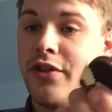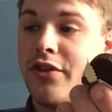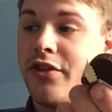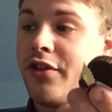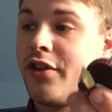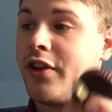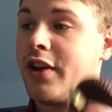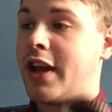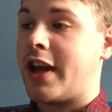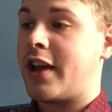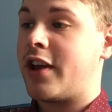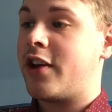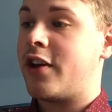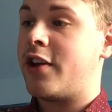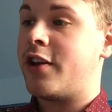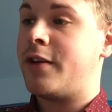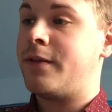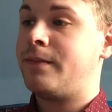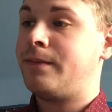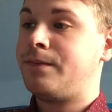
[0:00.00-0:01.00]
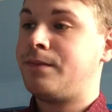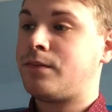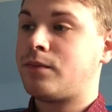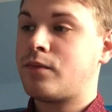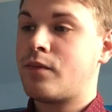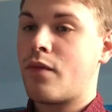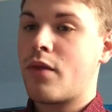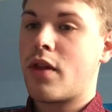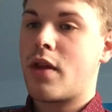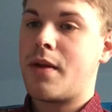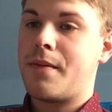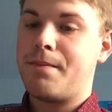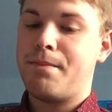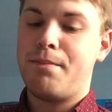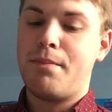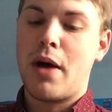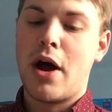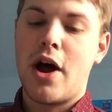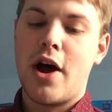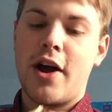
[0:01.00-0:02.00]
It's not like a
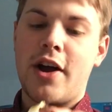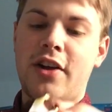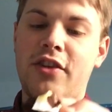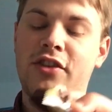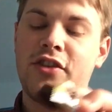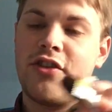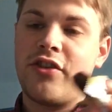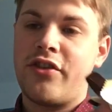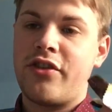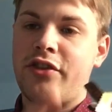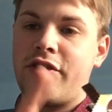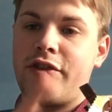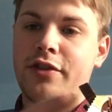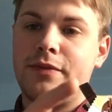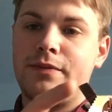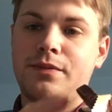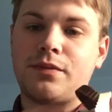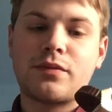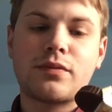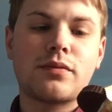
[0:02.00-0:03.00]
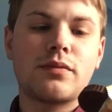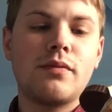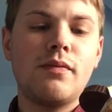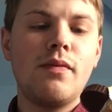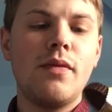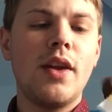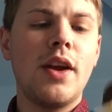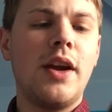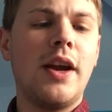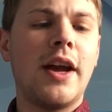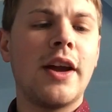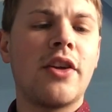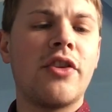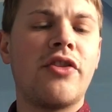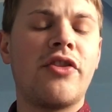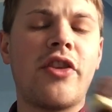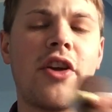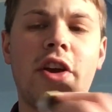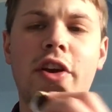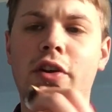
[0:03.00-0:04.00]
bar. It's like a
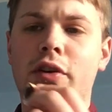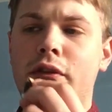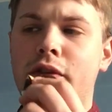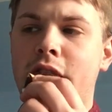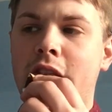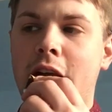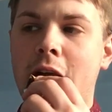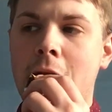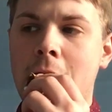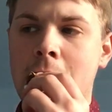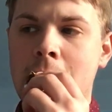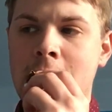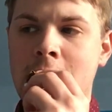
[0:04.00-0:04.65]
circle thing.